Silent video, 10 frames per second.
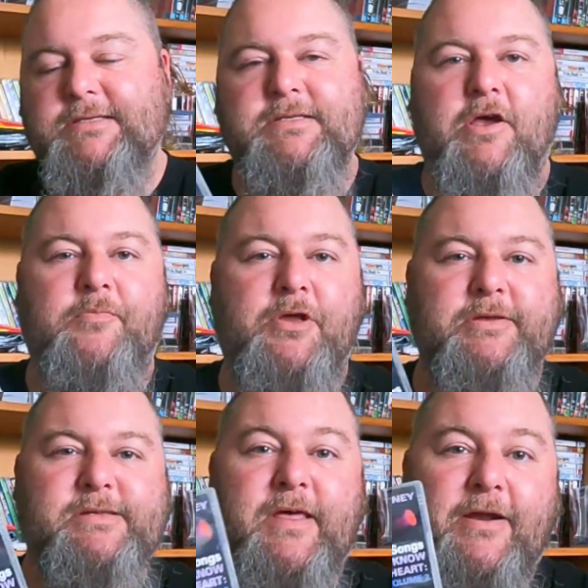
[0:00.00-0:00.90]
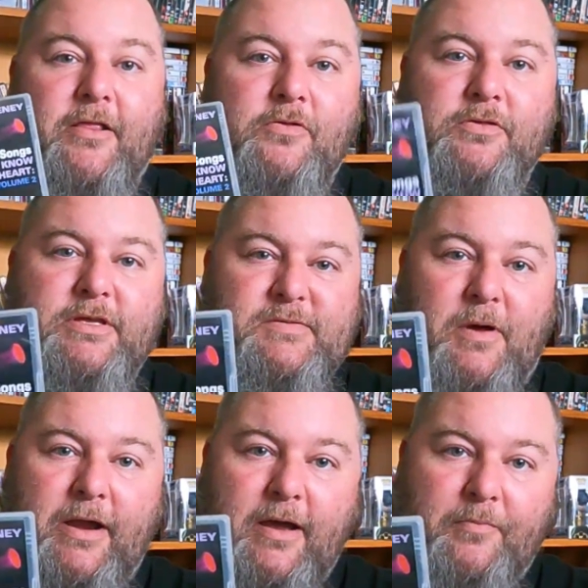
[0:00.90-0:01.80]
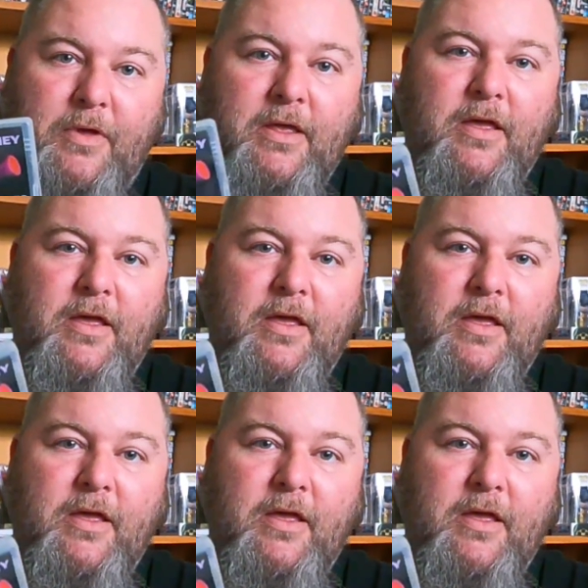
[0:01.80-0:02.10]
So because of that, I looked this one up.